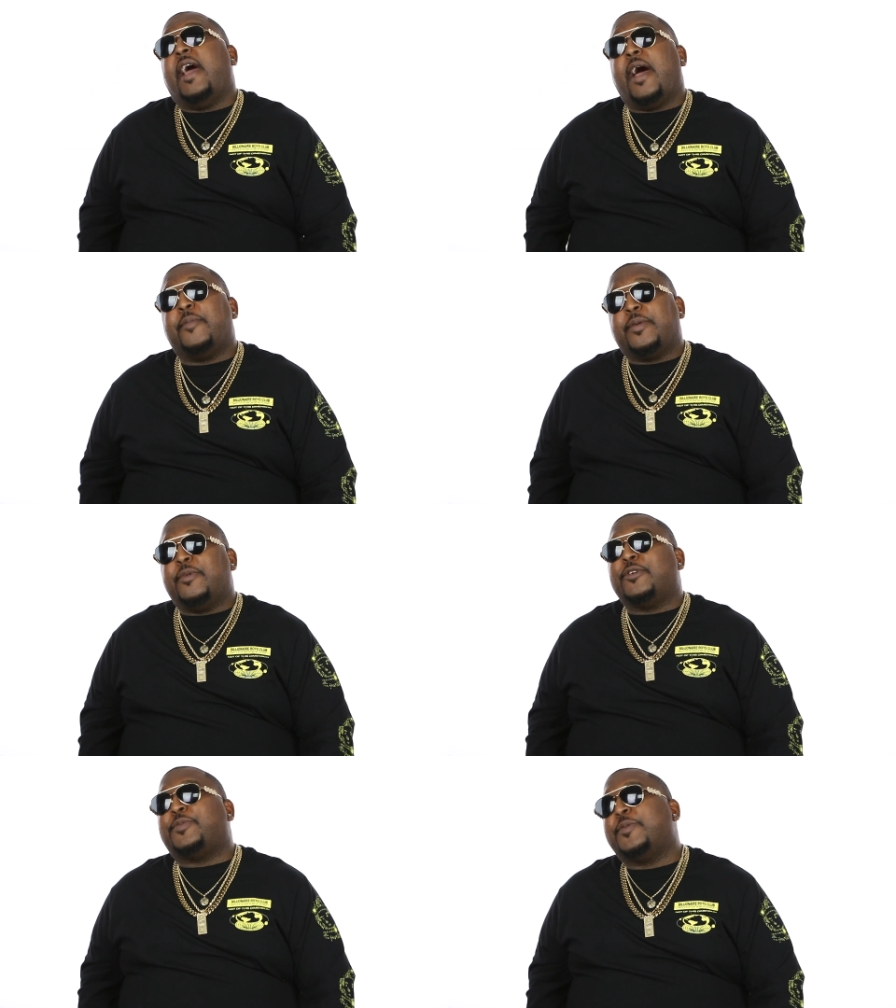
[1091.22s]
I mean,
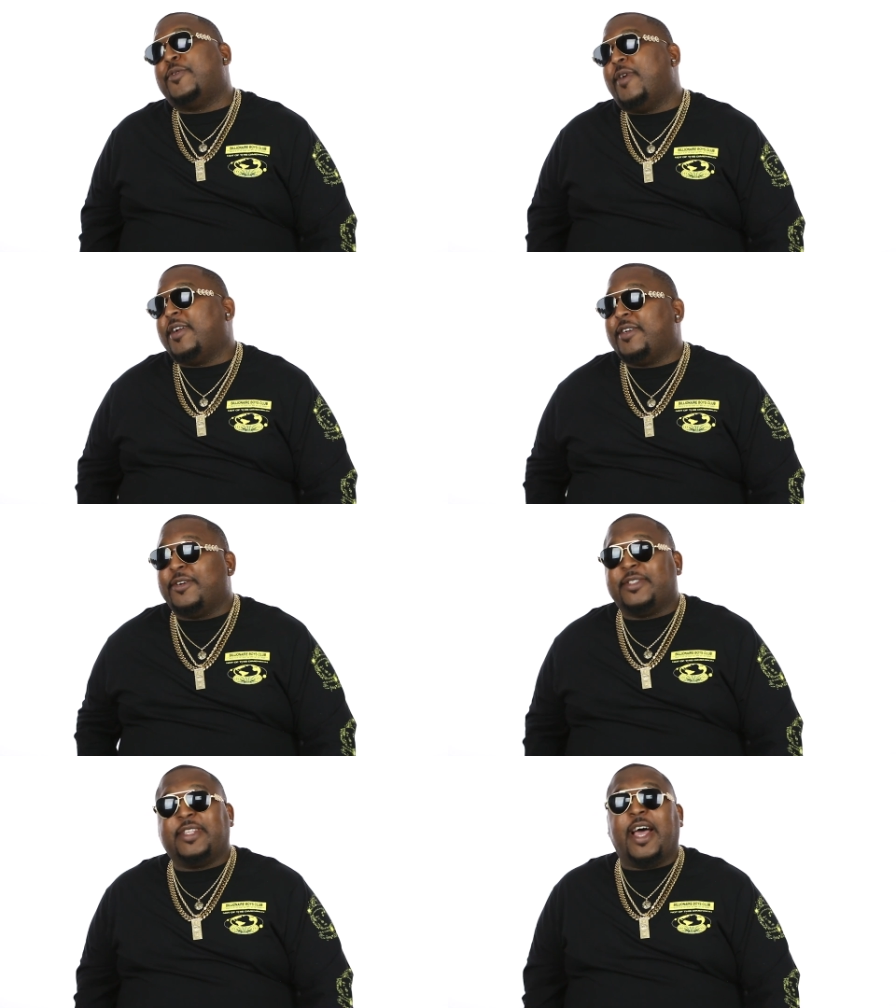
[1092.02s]
most people want to
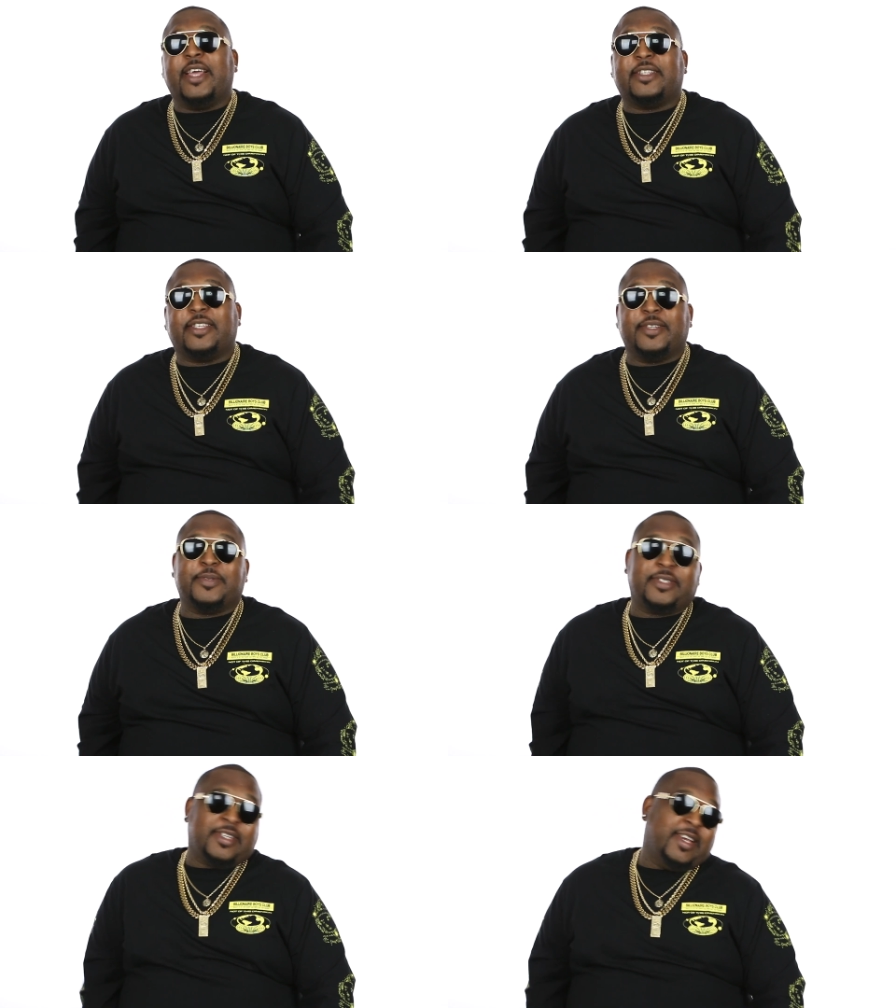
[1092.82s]
know diet
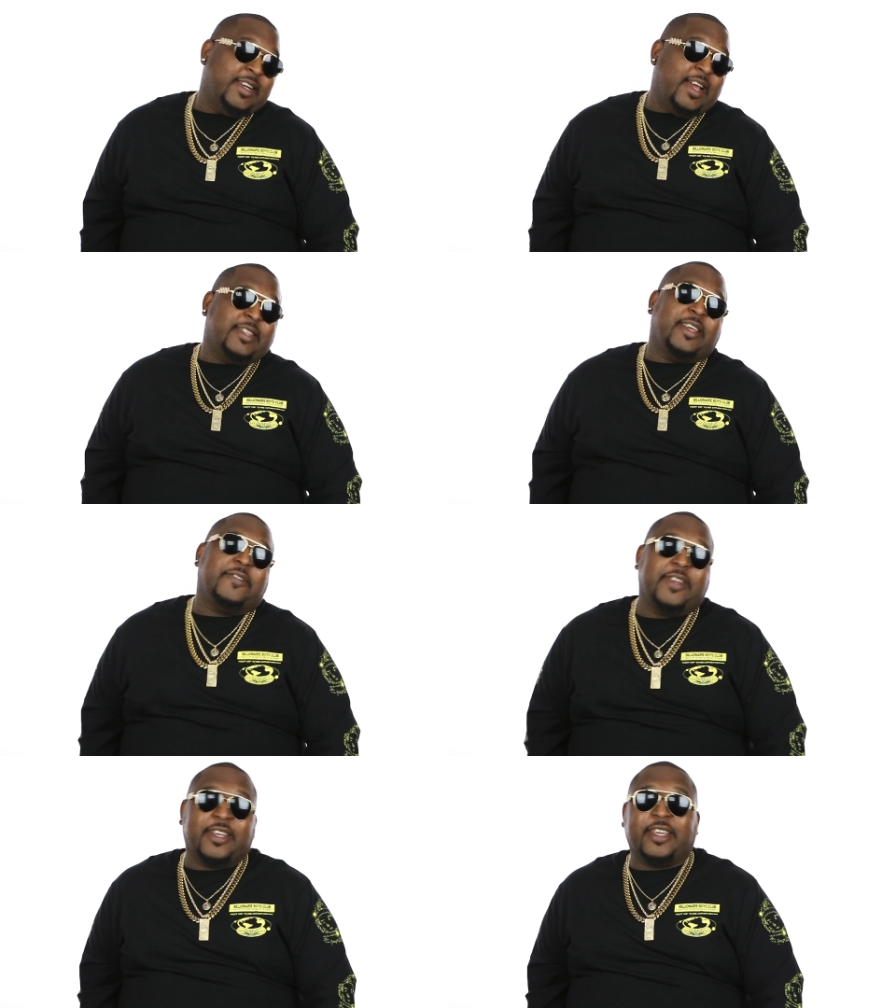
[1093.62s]
tips, and I
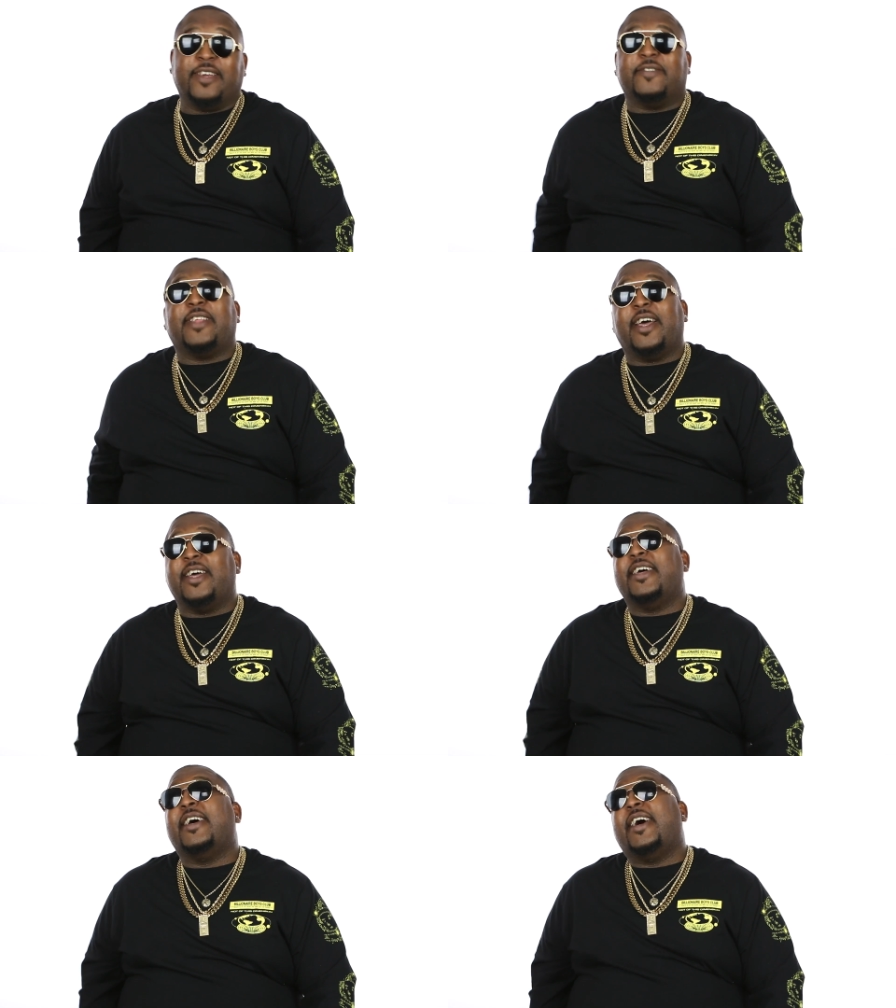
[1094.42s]
definitely could give that.